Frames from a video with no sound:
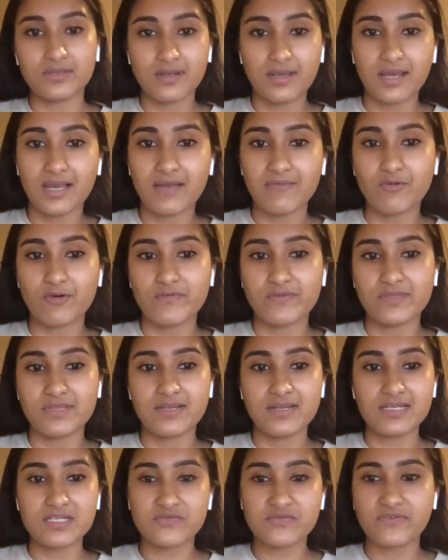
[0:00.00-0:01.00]
have over the
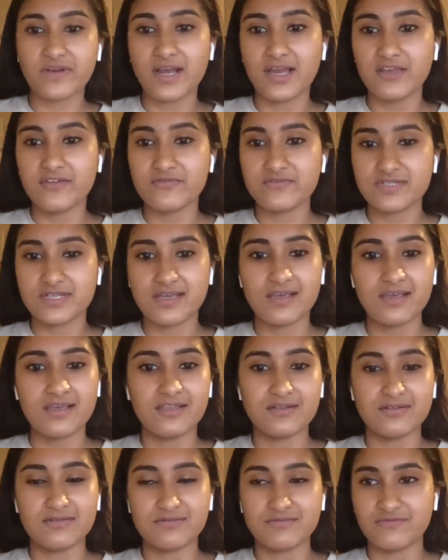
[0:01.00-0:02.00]
next 5
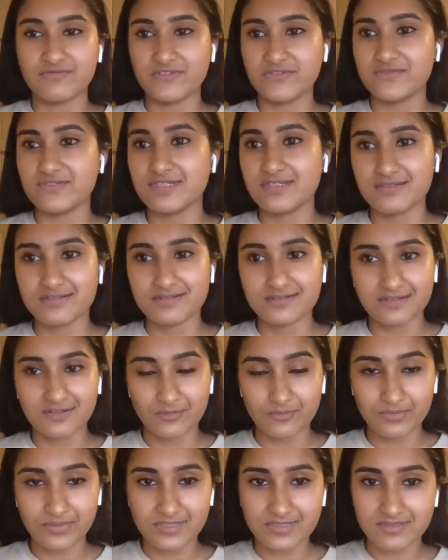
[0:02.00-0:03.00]
10 15 you know
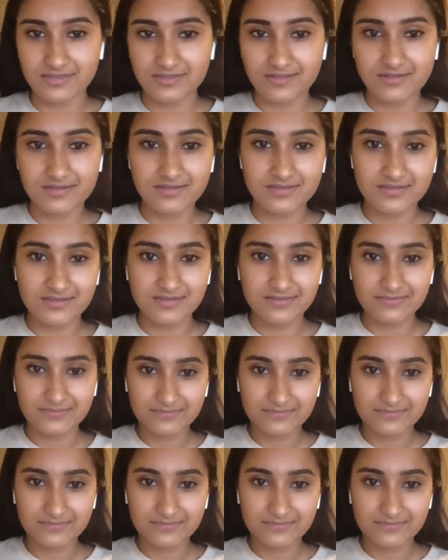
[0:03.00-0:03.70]
plus years